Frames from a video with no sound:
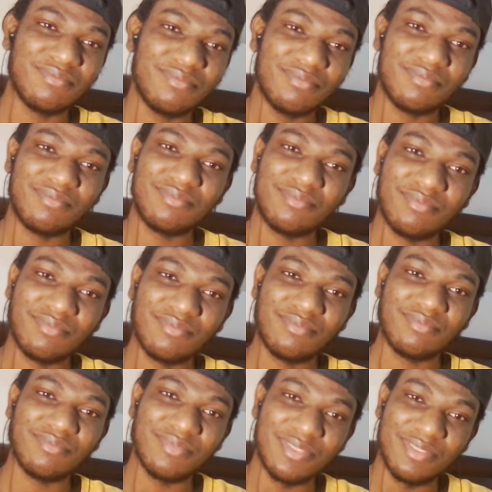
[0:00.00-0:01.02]
Mm,
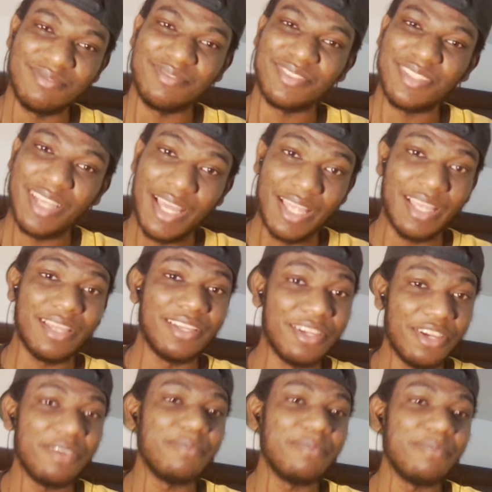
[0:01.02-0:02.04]
you ain't mean a
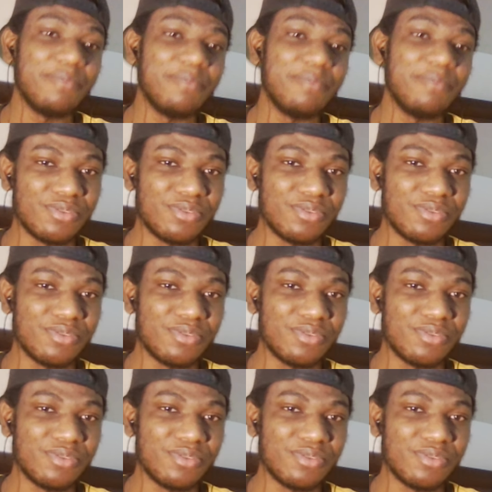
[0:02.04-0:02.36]
boss for you.